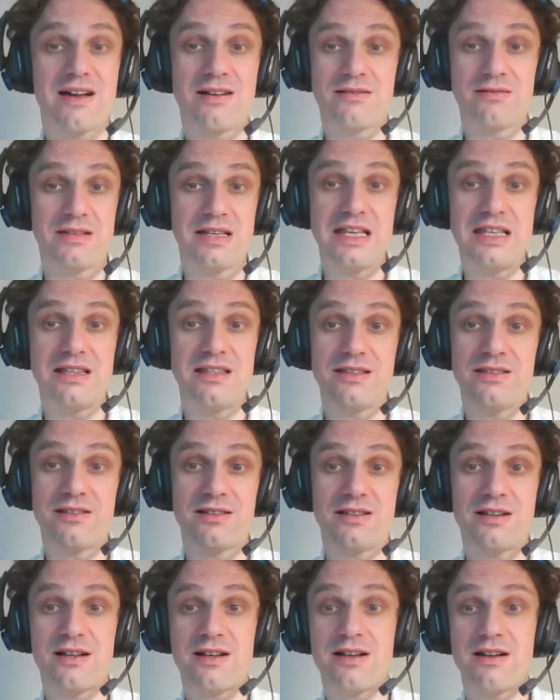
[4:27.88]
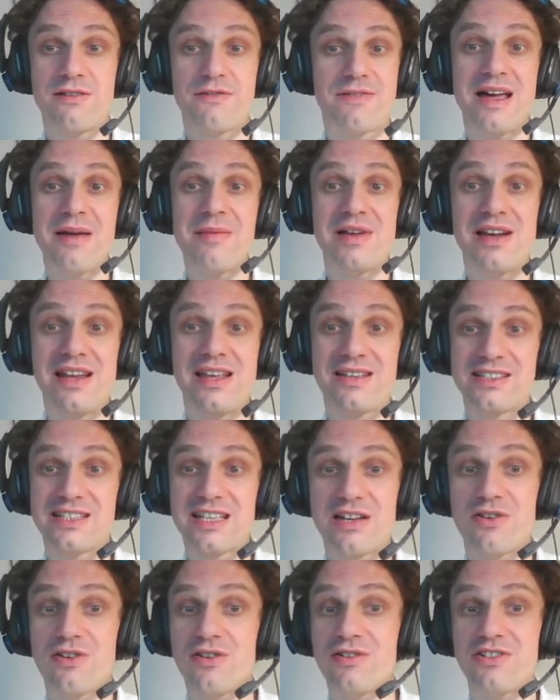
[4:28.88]
In family
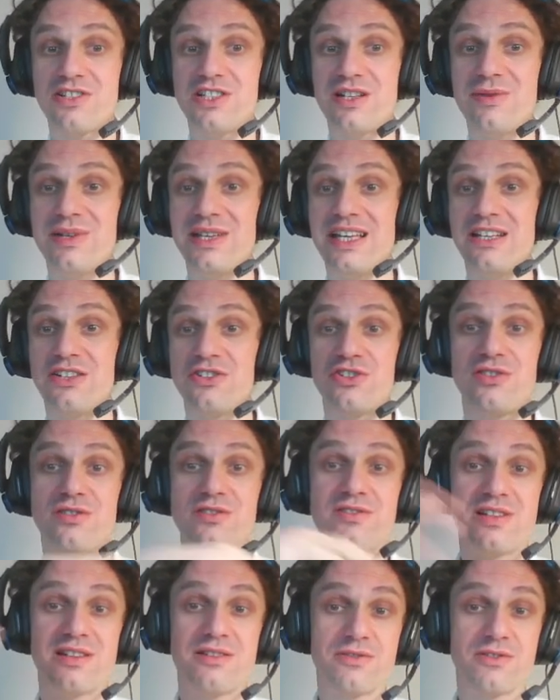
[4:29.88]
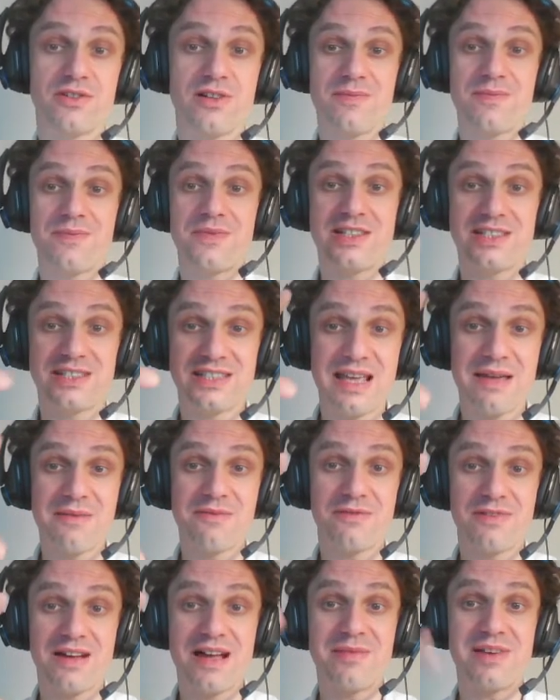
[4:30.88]
psychology, we get children from the same
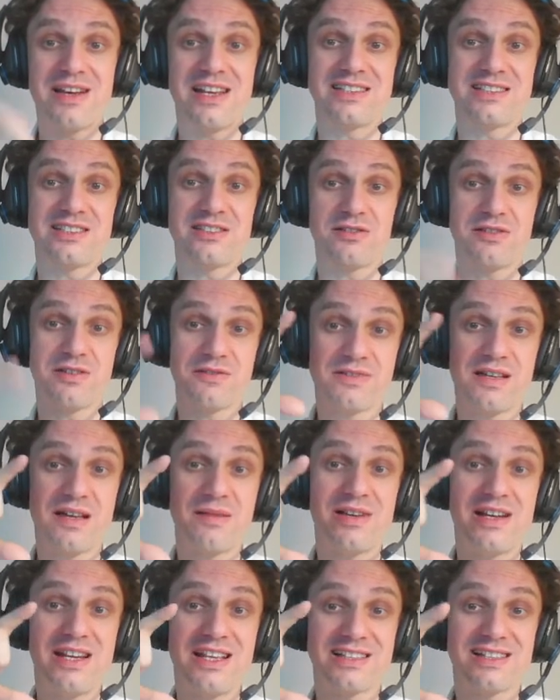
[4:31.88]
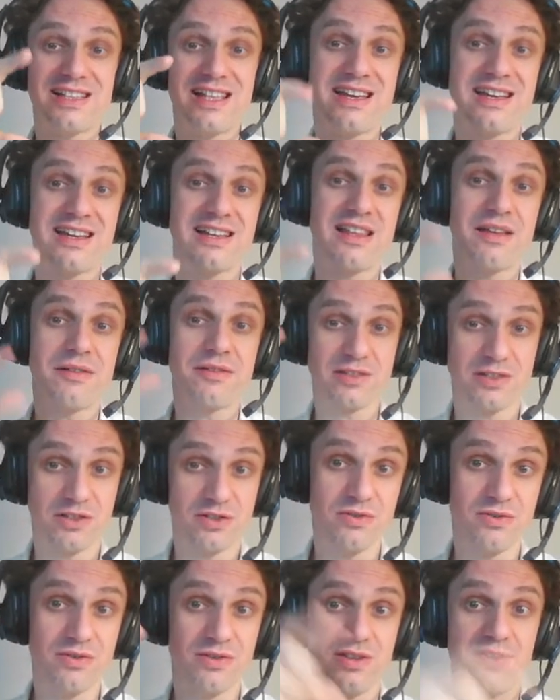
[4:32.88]
families. So a family is like a level
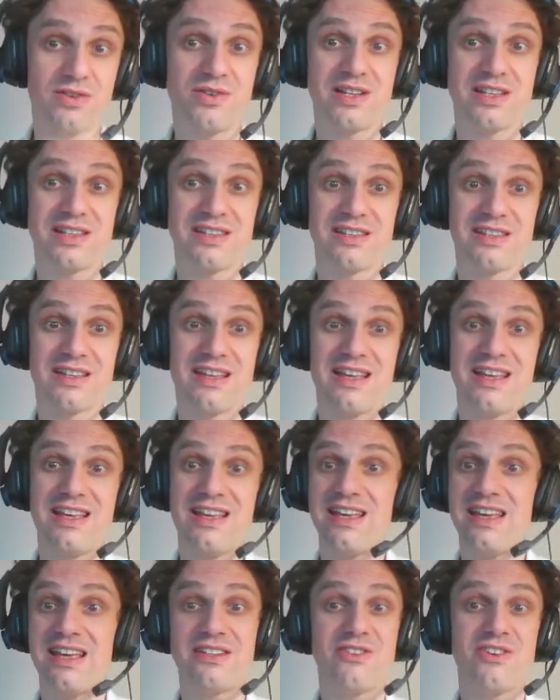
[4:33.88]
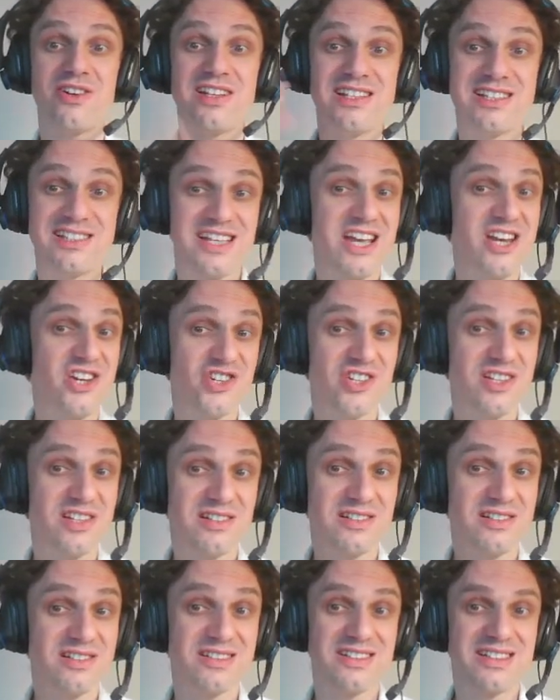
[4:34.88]
2 unit. In
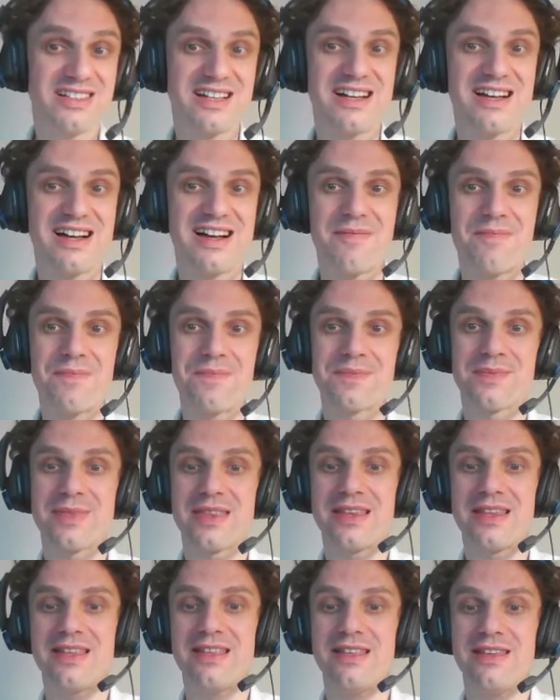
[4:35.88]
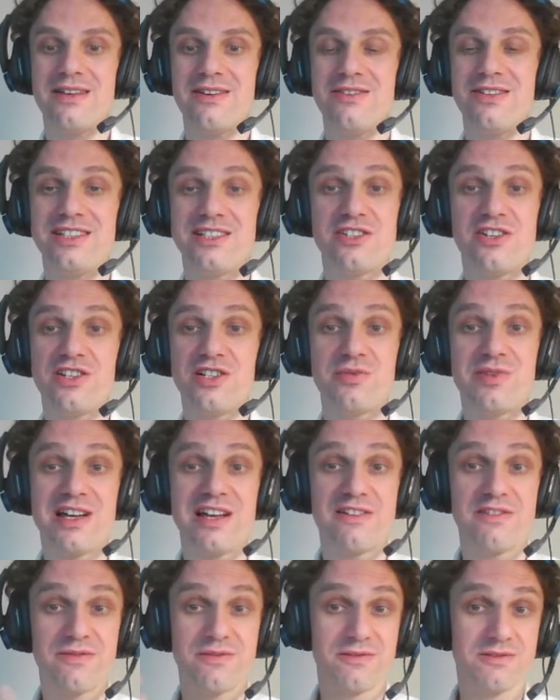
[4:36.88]
organizational research, we
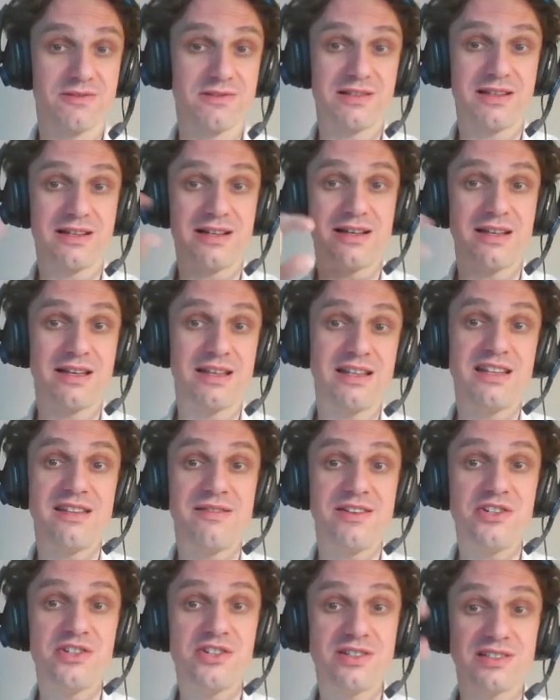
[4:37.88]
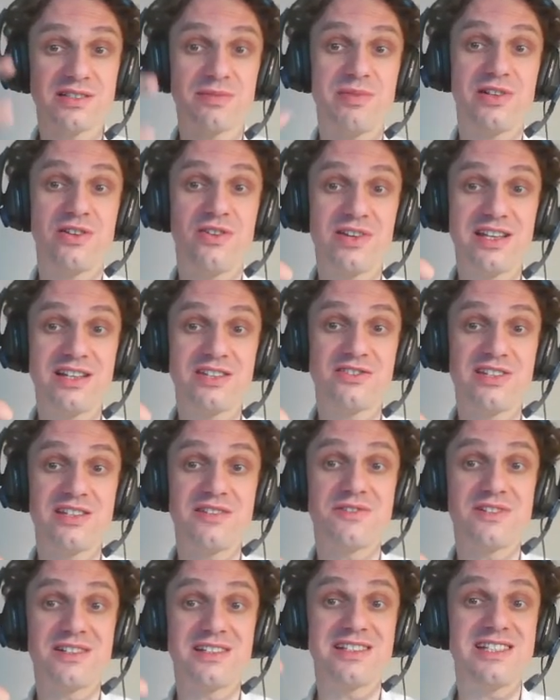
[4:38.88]
have individuals belonging to
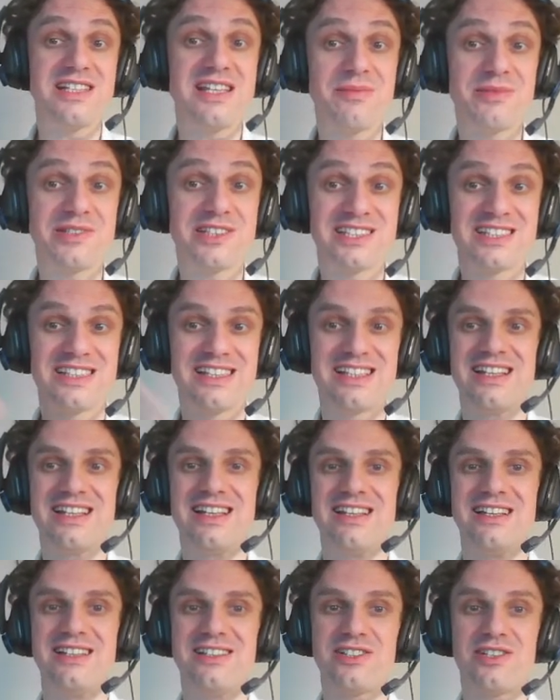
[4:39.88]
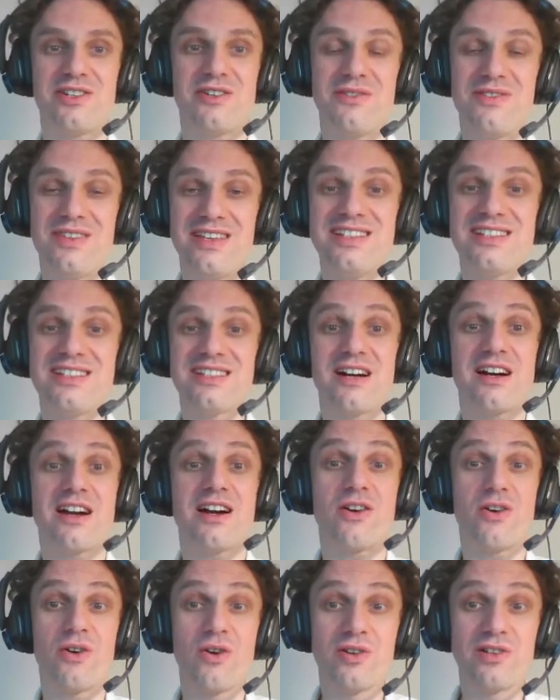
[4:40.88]
different teams. So these
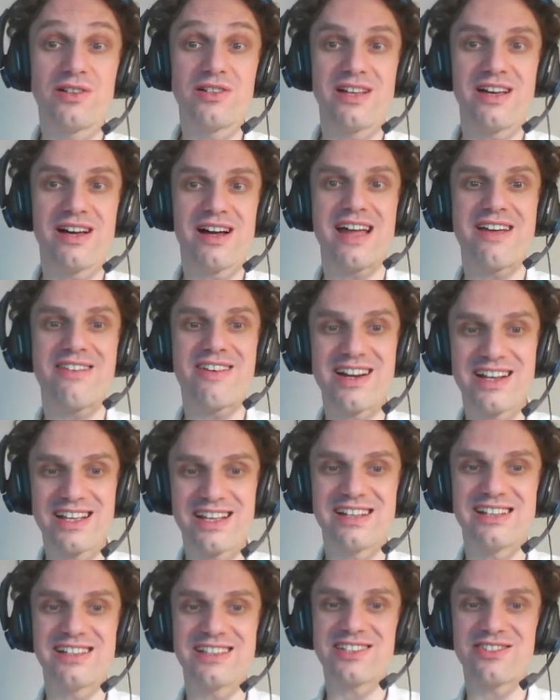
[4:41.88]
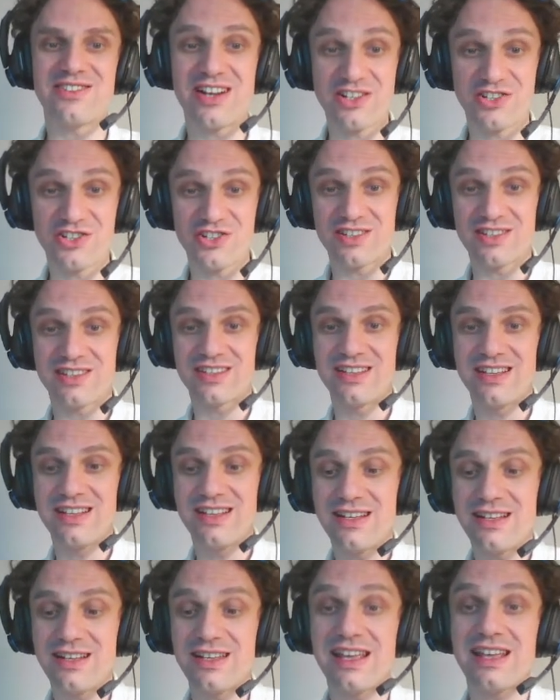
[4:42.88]
are all hierarchically structured
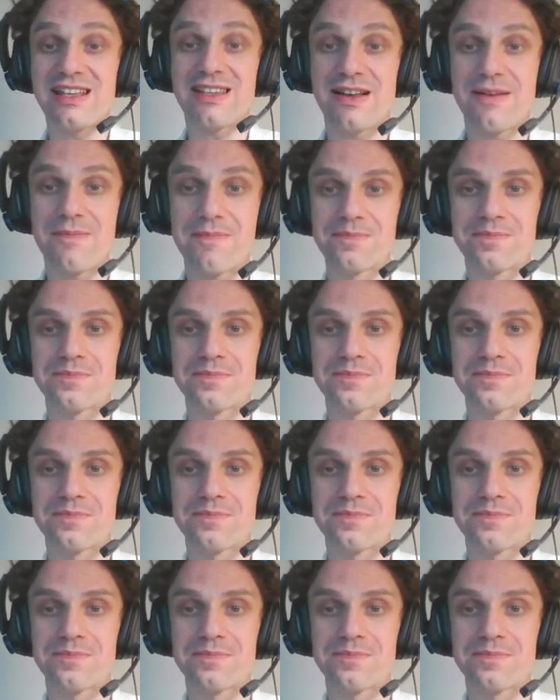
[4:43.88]
data.